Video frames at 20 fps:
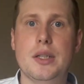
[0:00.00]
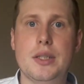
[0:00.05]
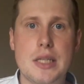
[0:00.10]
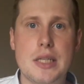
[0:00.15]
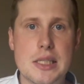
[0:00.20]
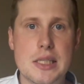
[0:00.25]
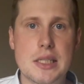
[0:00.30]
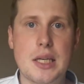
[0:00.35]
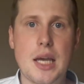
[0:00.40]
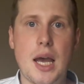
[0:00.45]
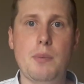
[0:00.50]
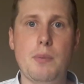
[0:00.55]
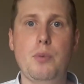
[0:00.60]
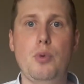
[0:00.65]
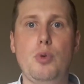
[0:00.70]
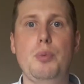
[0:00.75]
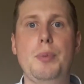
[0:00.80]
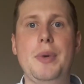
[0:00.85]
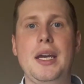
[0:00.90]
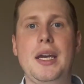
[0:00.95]
The Skype
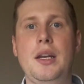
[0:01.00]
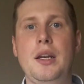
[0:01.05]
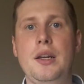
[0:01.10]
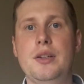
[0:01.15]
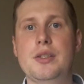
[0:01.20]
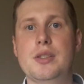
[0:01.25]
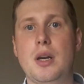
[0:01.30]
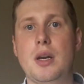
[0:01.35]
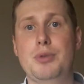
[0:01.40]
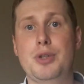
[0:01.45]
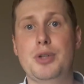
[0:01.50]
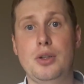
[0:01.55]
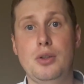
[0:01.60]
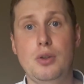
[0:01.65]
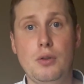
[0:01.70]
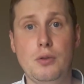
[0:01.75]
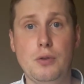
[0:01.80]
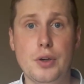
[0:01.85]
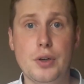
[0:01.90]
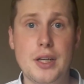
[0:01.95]
will be in the description.
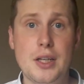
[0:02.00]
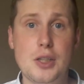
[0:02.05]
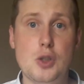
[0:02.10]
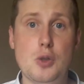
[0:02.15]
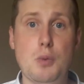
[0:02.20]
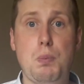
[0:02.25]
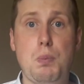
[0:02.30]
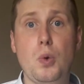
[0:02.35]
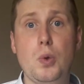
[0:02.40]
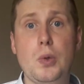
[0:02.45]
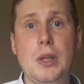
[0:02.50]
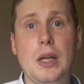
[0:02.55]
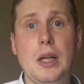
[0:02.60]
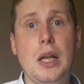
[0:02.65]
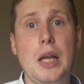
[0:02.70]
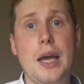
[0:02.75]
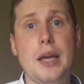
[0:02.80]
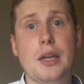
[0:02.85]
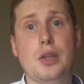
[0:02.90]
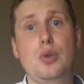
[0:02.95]
Don't forget to put the
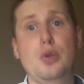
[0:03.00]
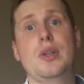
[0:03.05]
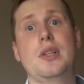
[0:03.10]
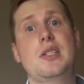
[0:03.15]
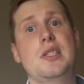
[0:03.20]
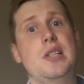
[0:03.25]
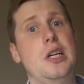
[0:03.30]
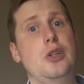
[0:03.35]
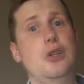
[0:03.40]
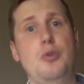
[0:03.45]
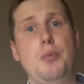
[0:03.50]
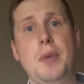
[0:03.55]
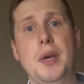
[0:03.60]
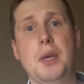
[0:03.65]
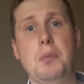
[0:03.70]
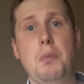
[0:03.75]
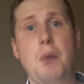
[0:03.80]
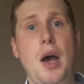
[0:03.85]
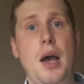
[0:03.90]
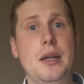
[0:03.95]
like. You can start to
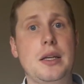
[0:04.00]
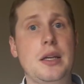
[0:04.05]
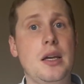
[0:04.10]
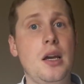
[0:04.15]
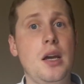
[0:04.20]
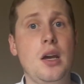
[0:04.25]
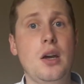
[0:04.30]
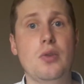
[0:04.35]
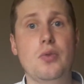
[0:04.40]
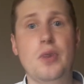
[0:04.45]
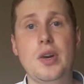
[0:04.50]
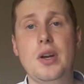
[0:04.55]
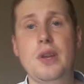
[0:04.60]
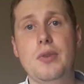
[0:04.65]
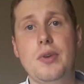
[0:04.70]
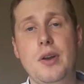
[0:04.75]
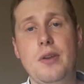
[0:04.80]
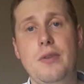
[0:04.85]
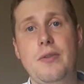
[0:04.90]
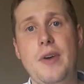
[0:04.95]
make money
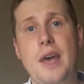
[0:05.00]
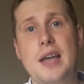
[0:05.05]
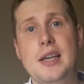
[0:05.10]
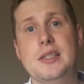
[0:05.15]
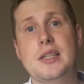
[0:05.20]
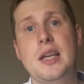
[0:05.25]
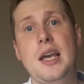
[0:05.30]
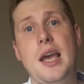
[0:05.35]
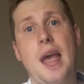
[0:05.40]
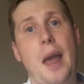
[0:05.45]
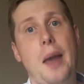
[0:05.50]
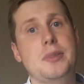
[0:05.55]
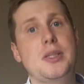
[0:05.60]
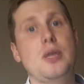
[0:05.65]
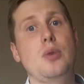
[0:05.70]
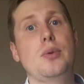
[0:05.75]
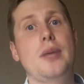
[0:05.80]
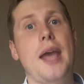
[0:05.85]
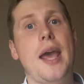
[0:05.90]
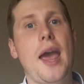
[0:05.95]
really fast.
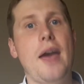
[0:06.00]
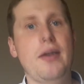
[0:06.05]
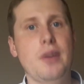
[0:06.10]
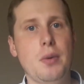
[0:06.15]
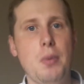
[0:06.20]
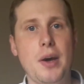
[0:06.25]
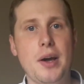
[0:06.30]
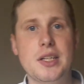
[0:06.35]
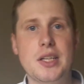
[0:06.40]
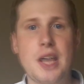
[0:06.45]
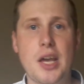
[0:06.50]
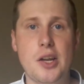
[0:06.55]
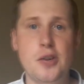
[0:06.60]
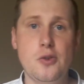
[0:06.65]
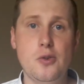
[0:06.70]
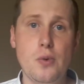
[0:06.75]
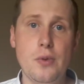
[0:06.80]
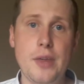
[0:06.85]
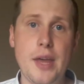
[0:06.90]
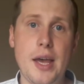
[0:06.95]
Absolutely everybody can
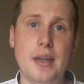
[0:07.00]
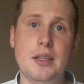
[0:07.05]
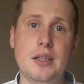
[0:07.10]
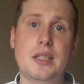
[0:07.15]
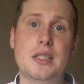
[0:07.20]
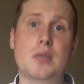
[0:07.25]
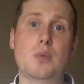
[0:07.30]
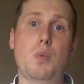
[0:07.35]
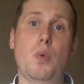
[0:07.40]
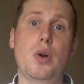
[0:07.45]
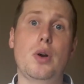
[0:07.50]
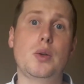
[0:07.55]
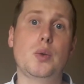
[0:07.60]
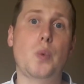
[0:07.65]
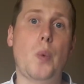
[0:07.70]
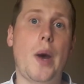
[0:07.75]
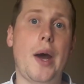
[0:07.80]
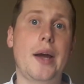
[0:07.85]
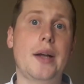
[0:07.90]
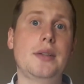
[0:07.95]
do that. It's
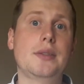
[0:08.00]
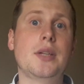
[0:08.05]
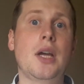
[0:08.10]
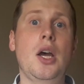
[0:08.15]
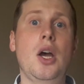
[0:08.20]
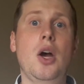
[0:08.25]
worldwide.